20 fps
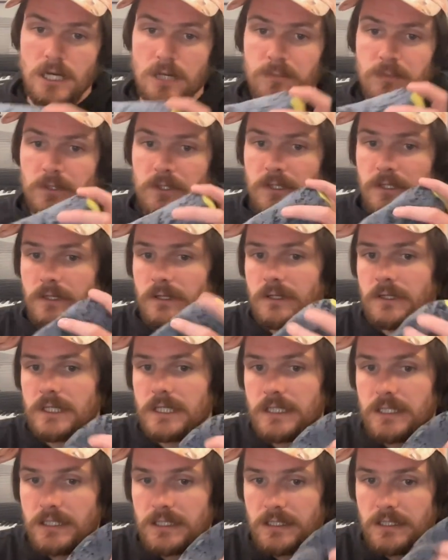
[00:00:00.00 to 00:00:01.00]
upper
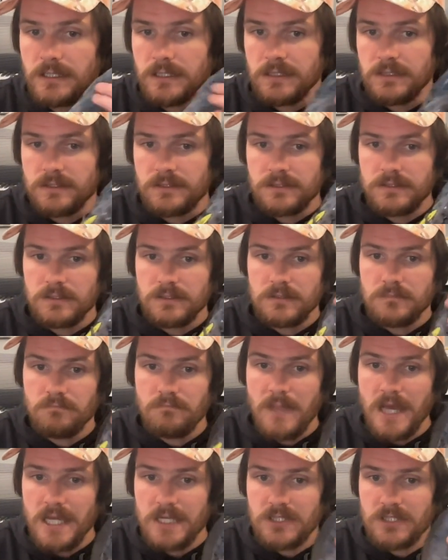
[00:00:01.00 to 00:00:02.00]
is
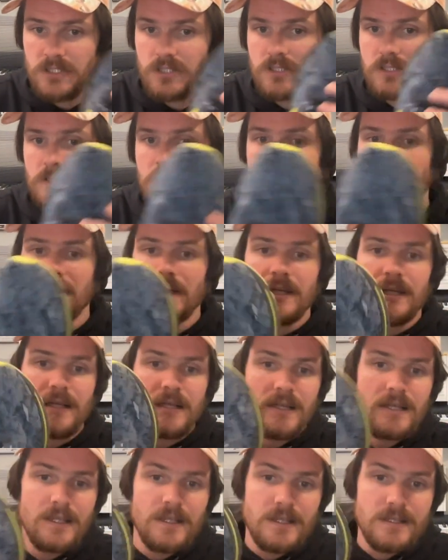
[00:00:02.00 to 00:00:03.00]
mesh.
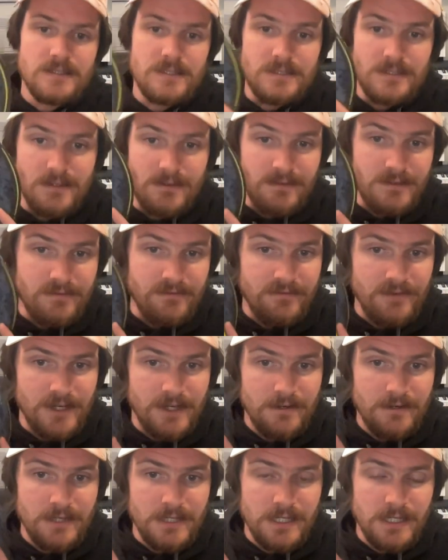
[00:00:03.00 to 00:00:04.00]
This is a
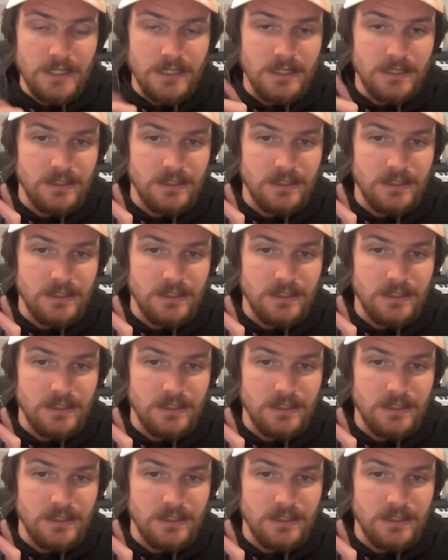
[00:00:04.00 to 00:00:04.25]
very